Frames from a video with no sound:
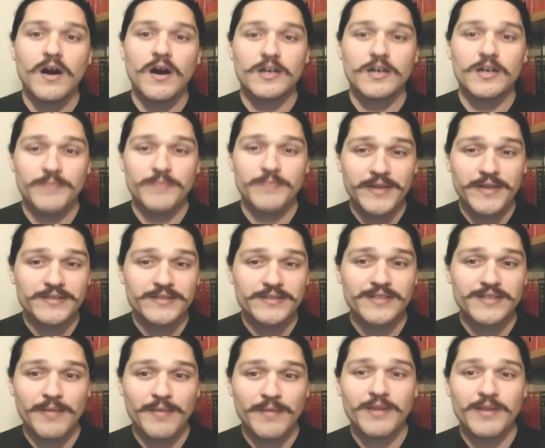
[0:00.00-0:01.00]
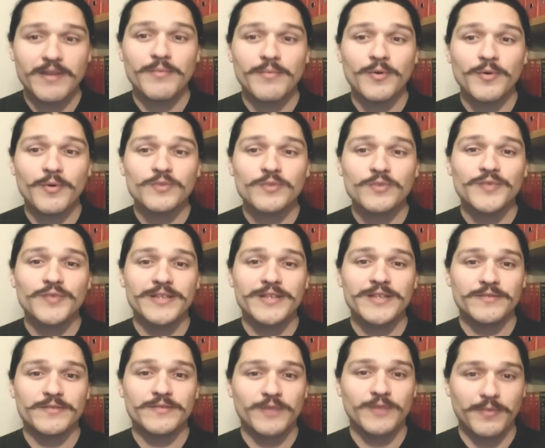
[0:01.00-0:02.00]
Our speakers examine a broad range of
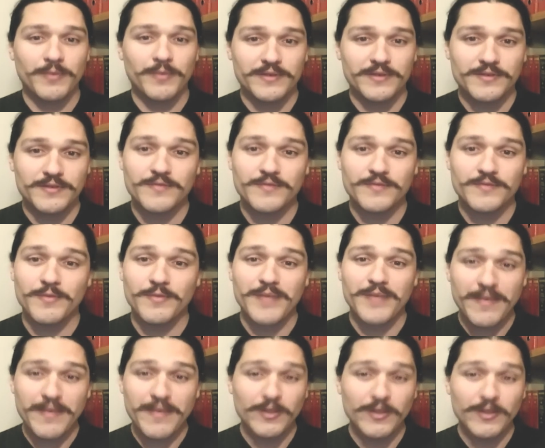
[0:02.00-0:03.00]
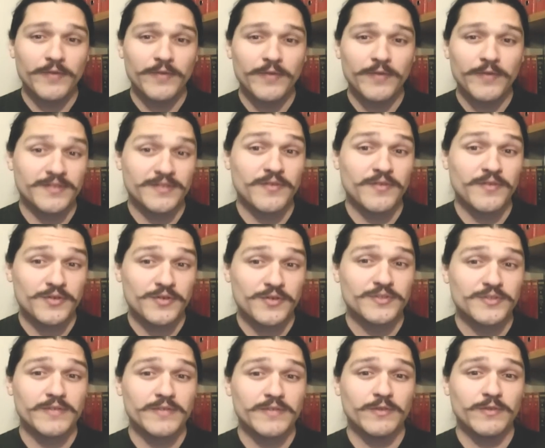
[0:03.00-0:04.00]
topics, from naval officers in the Russian
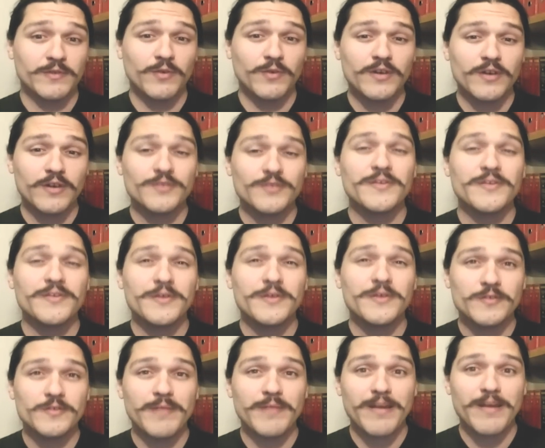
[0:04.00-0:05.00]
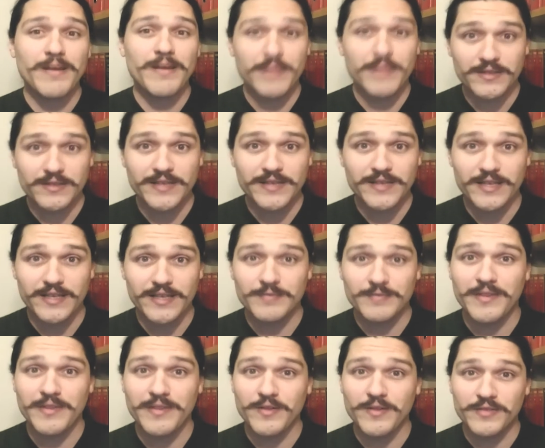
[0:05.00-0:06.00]
Civil War to the use of paramilitaries by
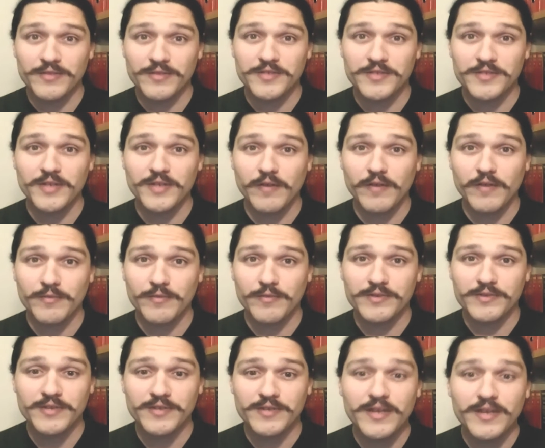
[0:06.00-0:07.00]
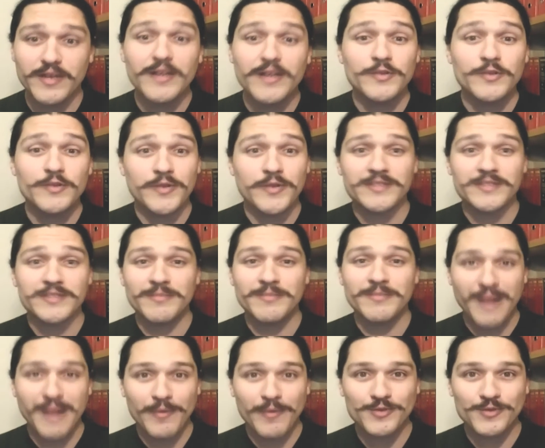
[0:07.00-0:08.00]
the Rhodesian government during
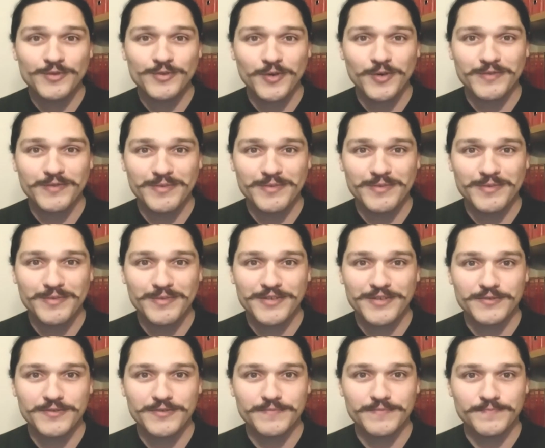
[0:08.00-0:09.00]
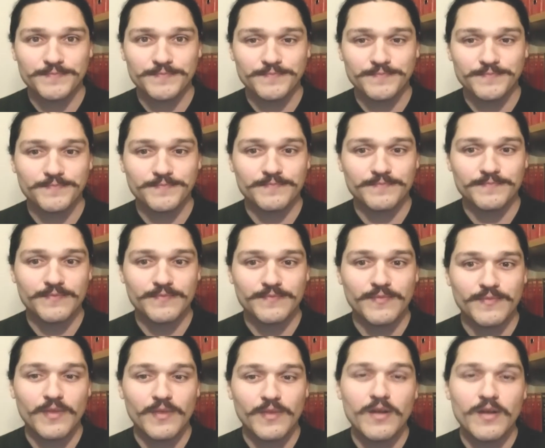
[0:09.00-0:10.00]
Zimbabwe's War of Liberation.
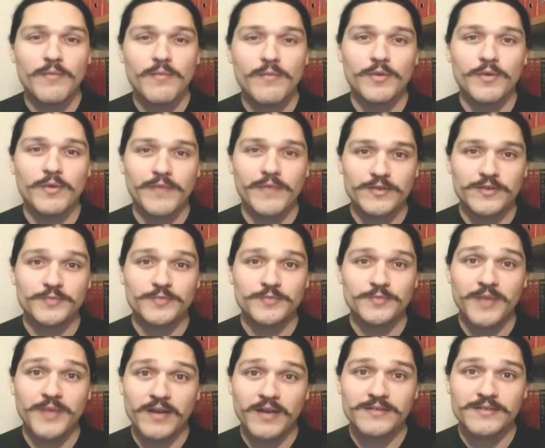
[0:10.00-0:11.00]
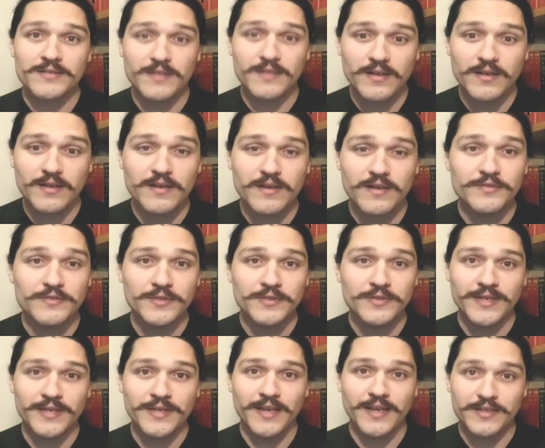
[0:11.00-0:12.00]
Professors Pierre Asselin and Sönke
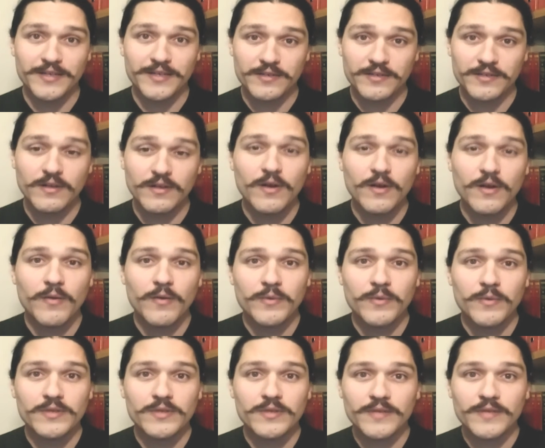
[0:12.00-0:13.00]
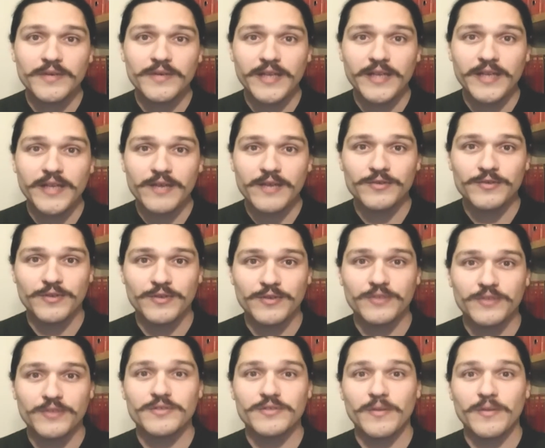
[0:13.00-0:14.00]
Neitzel will deliver keynote
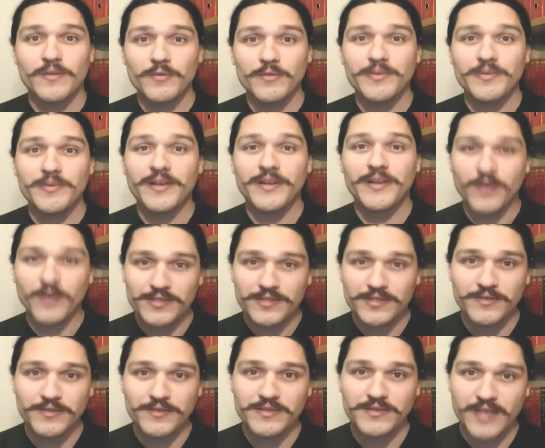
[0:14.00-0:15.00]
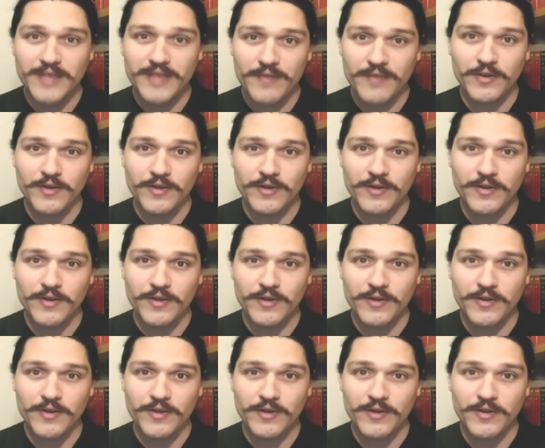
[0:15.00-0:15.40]
talks that will be recorded on the day of the